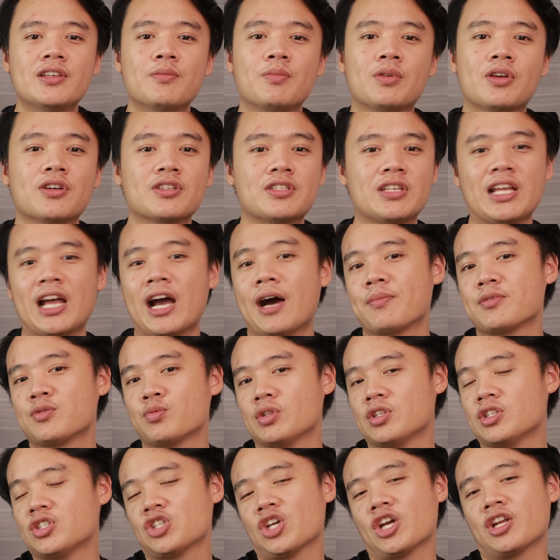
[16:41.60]
because it helps
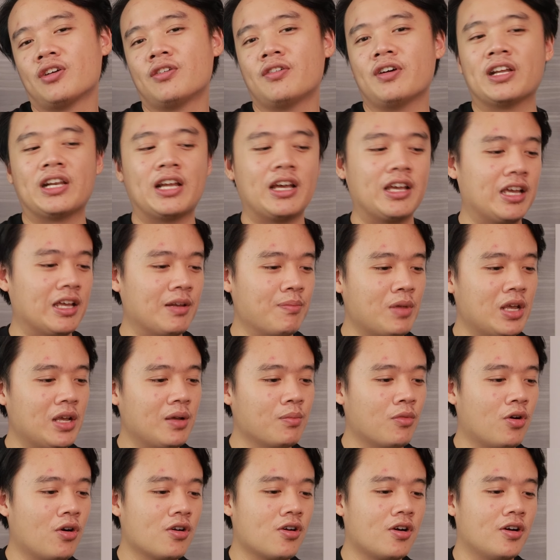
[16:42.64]
with this channel and I can
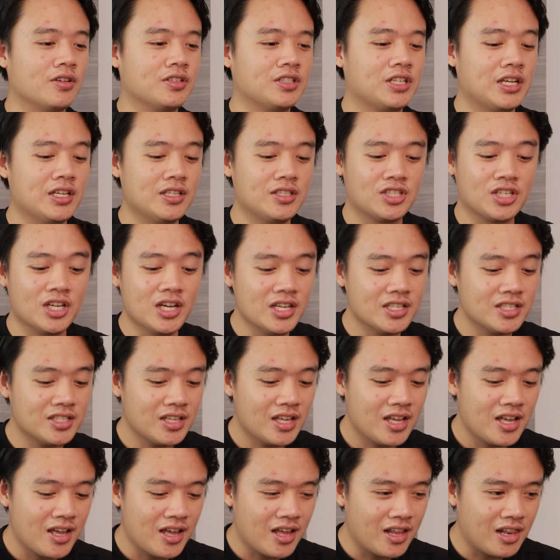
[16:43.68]
make more content
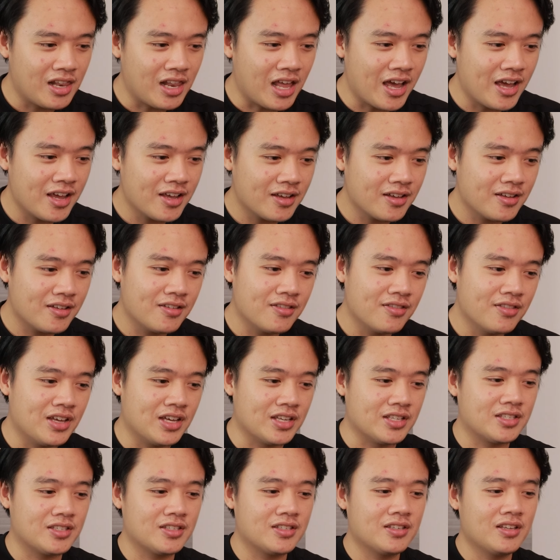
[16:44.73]
just like
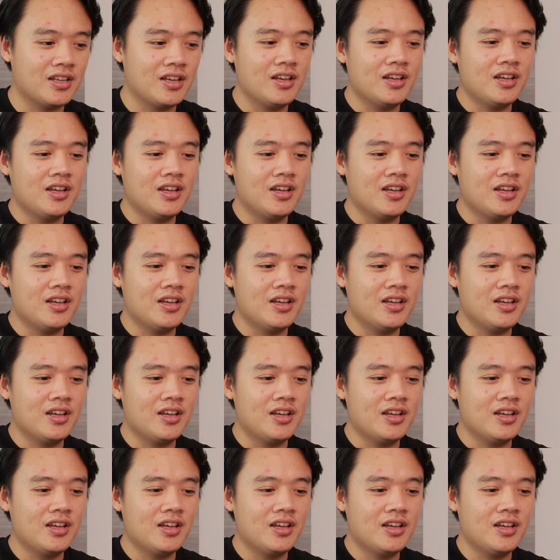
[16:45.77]
this.